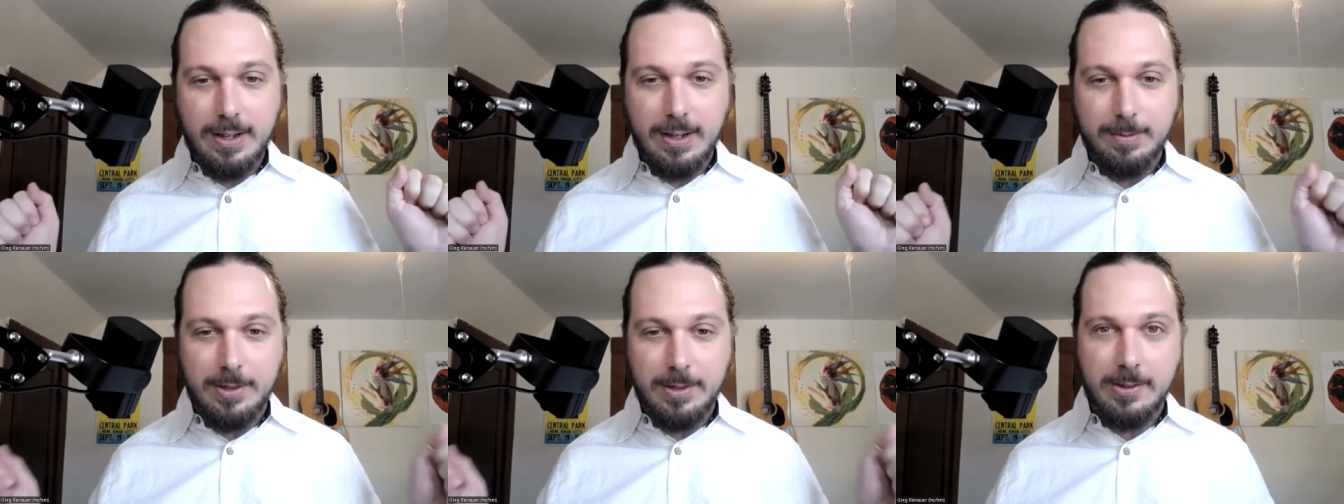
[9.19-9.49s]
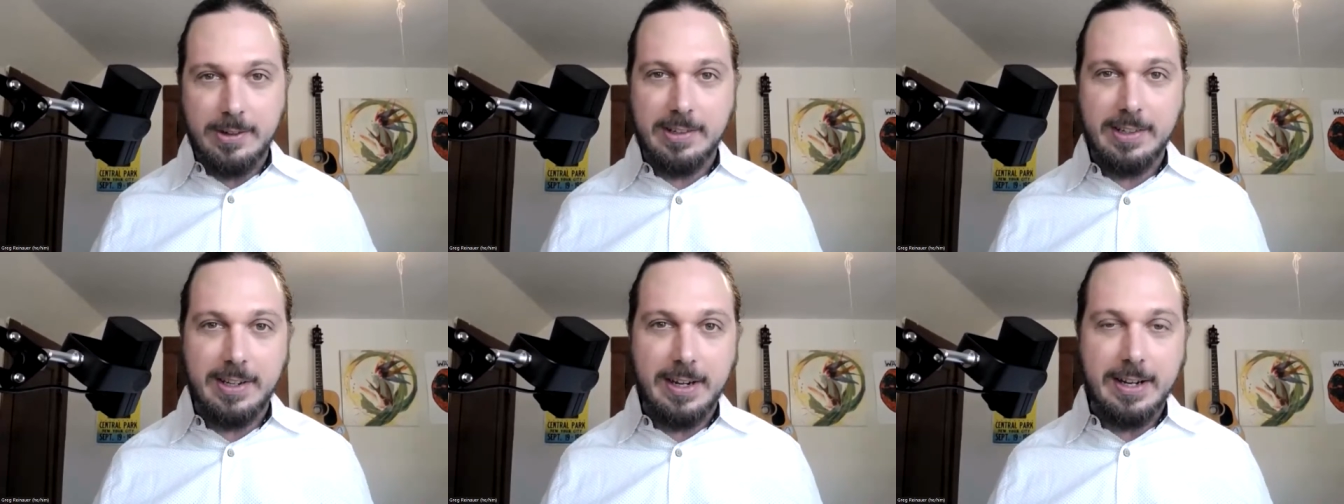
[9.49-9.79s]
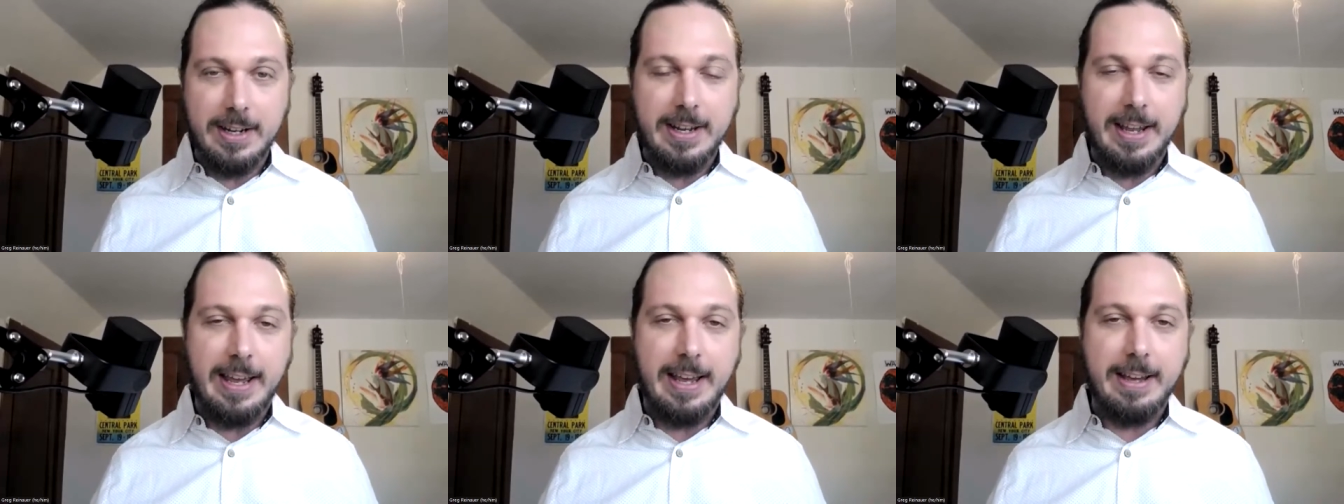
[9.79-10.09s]
I'm so
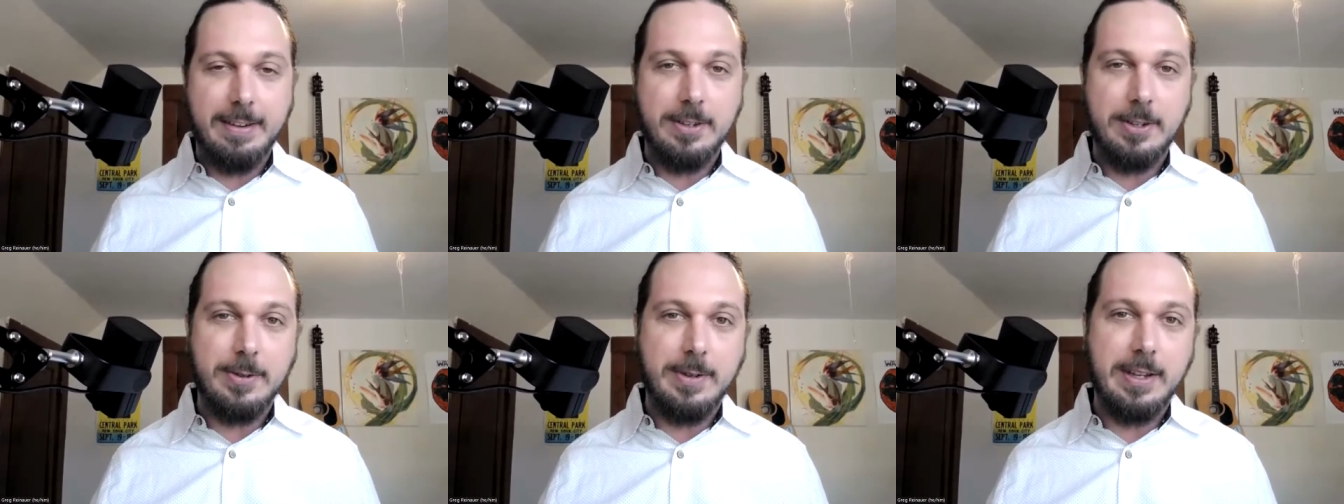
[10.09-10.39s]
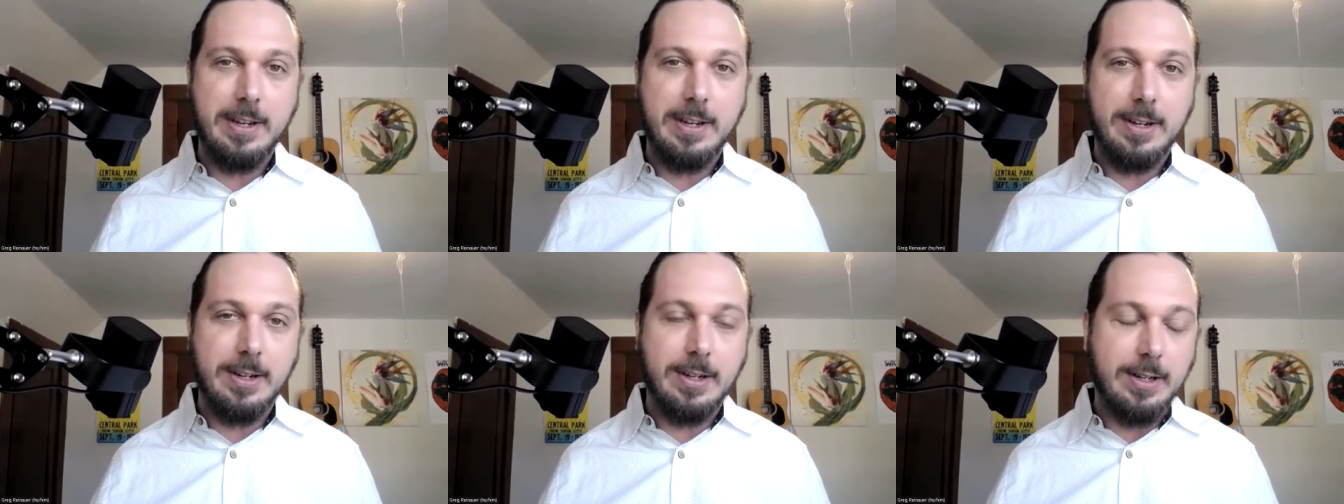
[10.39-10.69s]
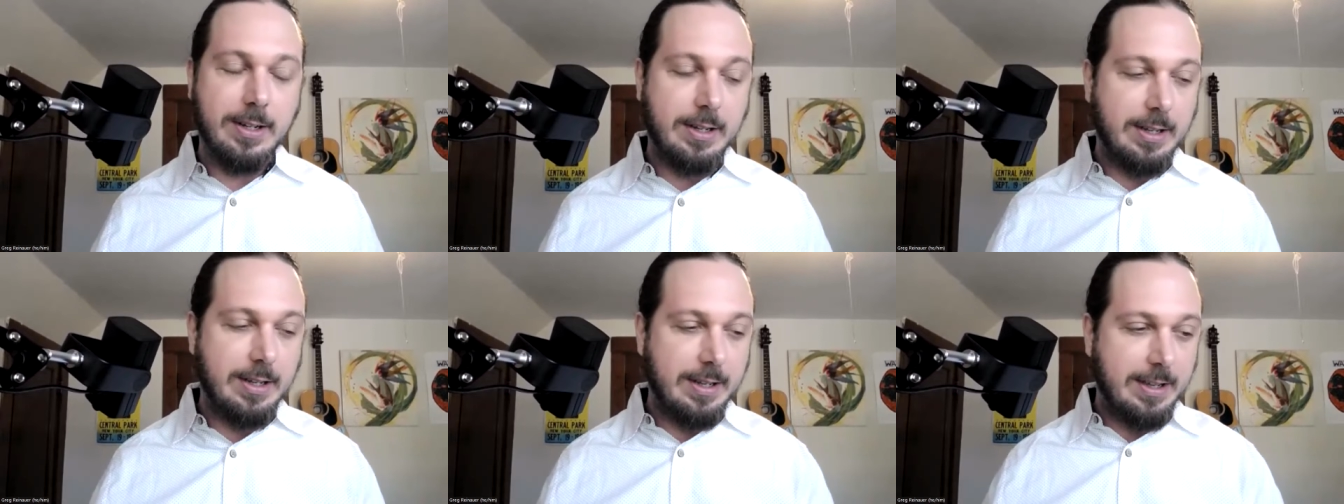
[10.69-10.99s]
excited to have you
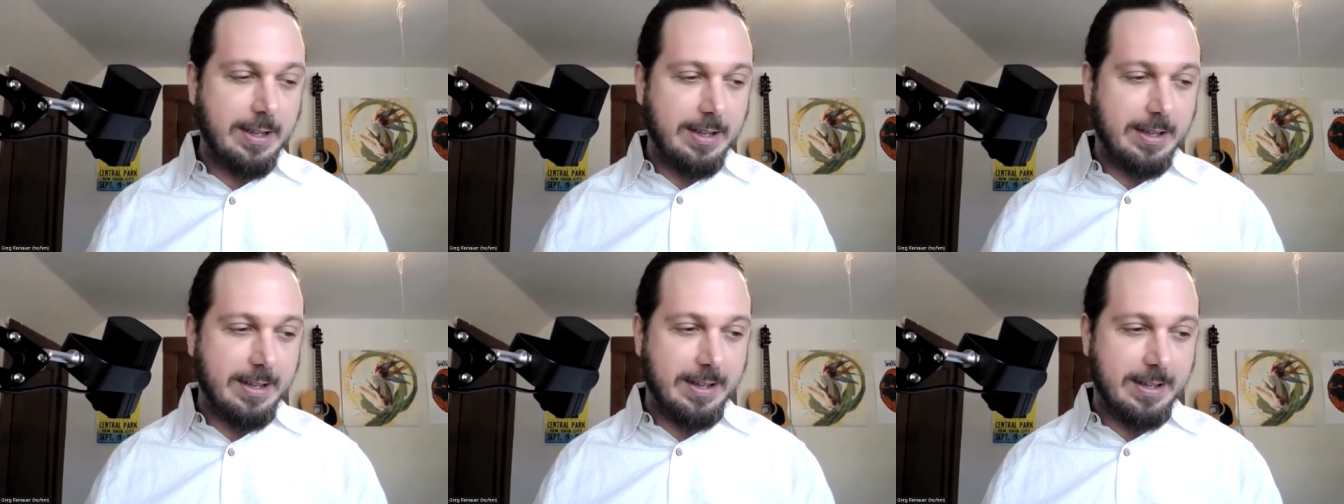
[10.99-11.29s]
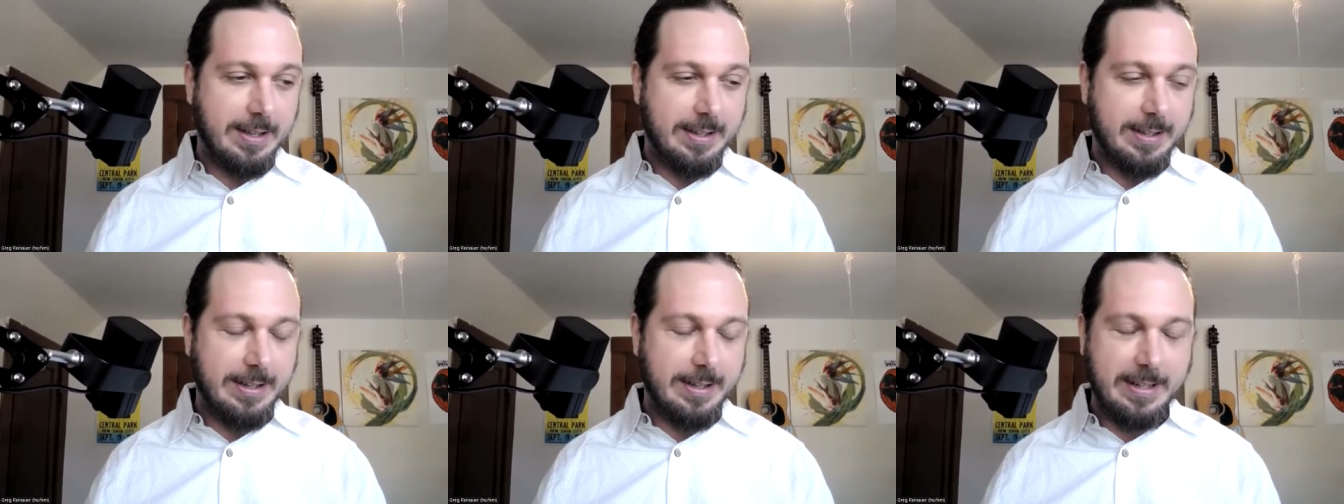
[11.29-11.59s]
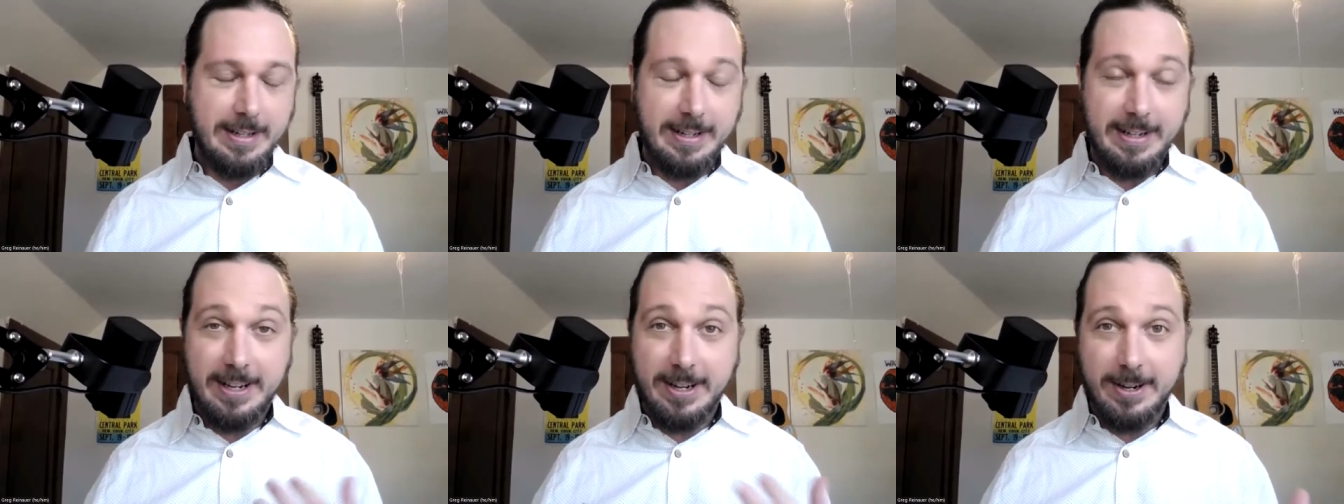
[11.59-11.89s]
here
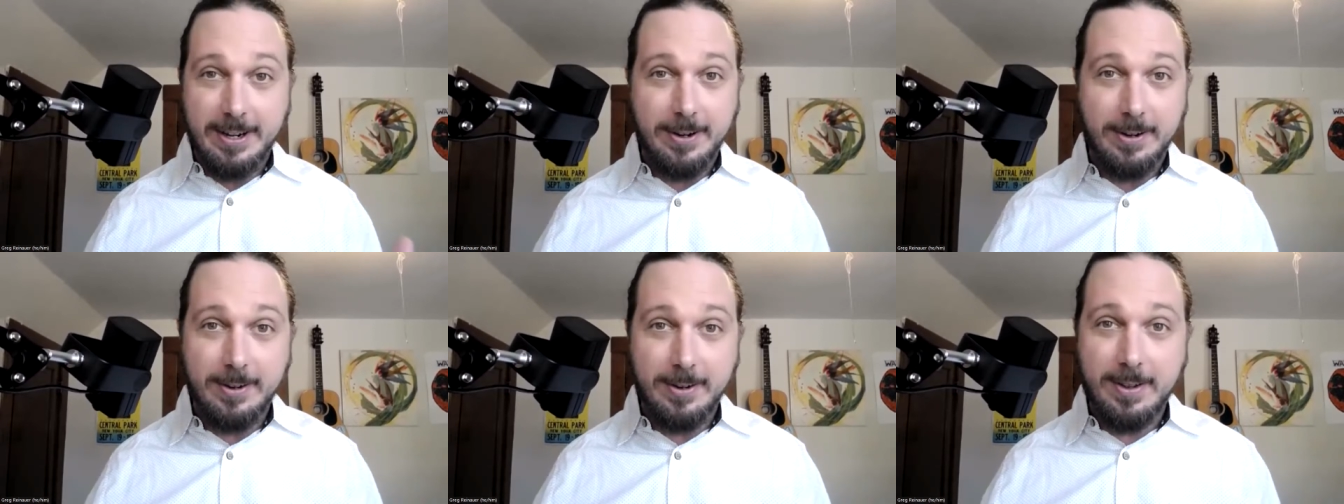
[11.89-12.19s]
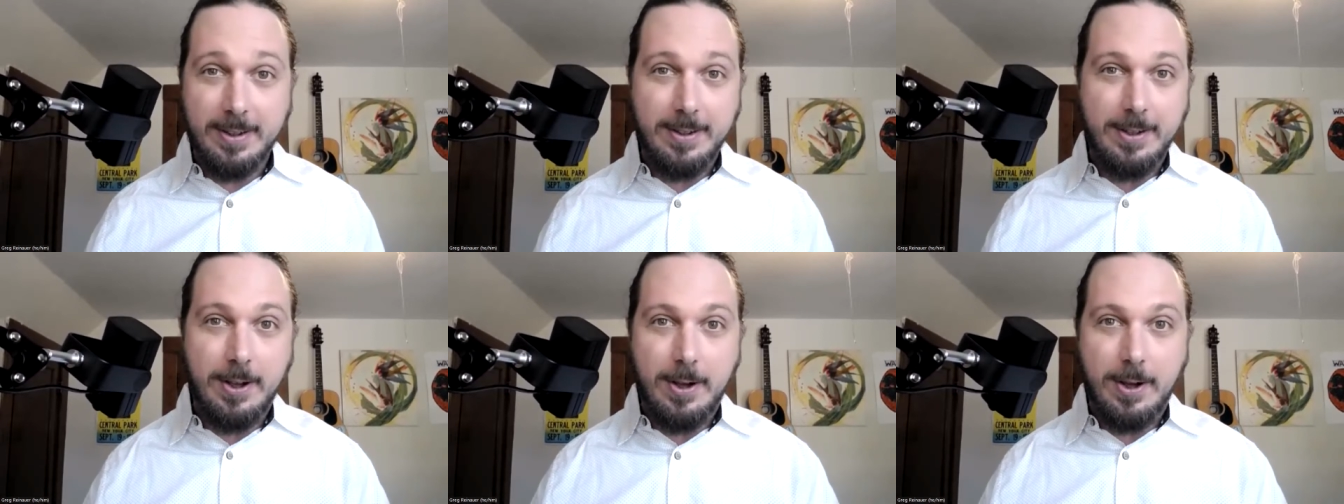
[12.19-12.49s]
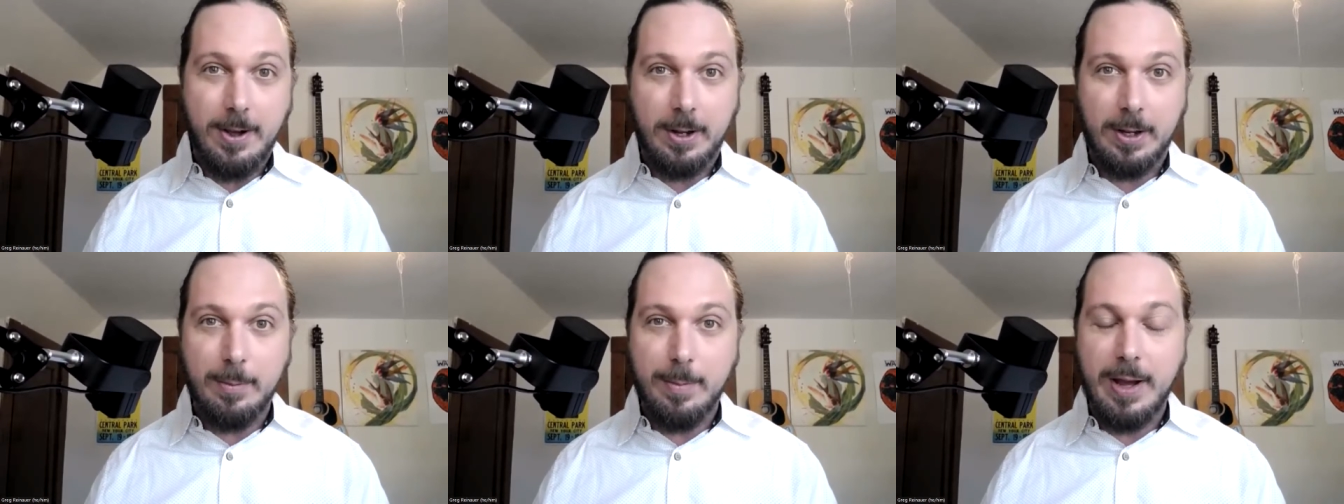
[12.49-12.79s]
and hear
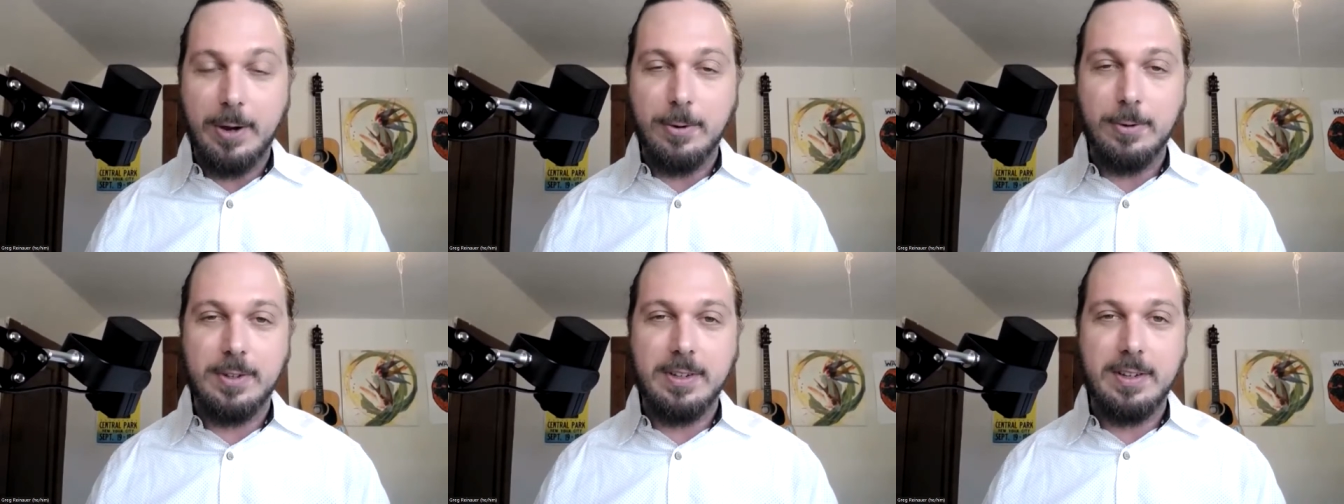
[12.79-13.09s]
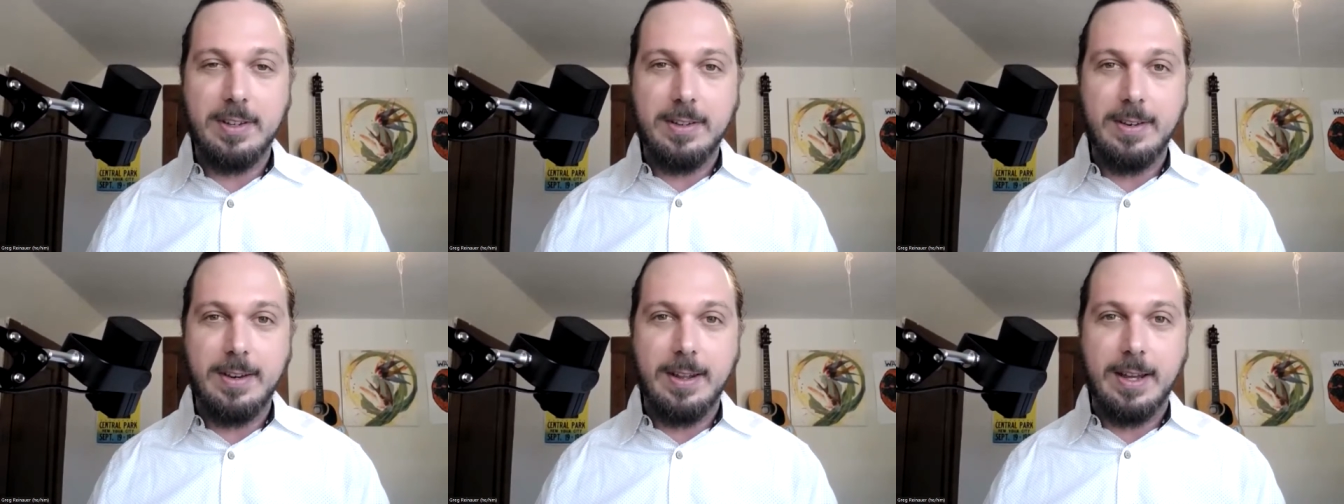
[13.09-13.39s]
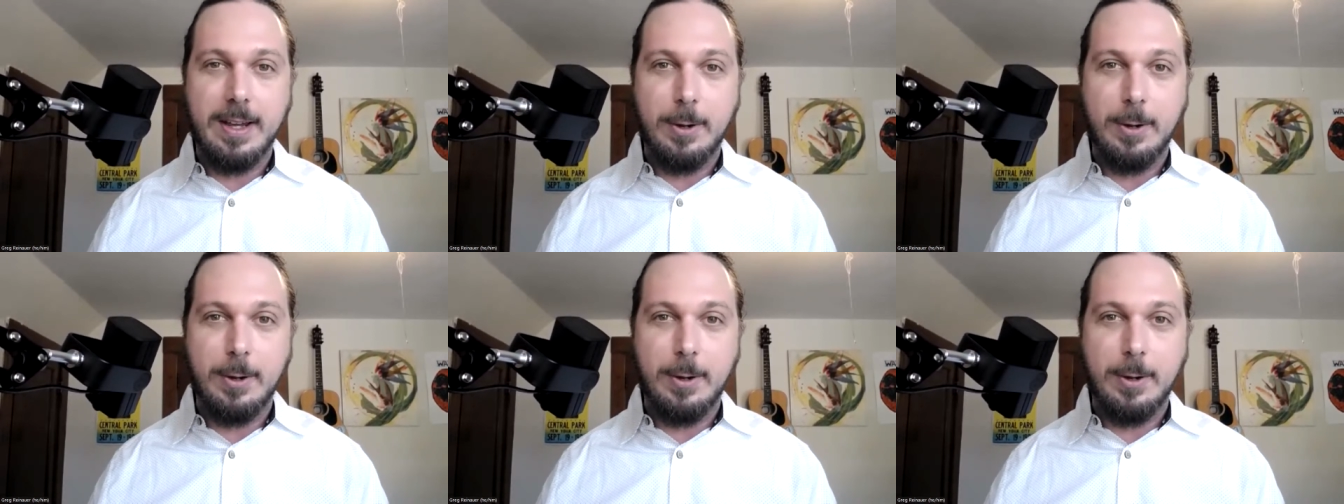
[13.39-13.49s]
all about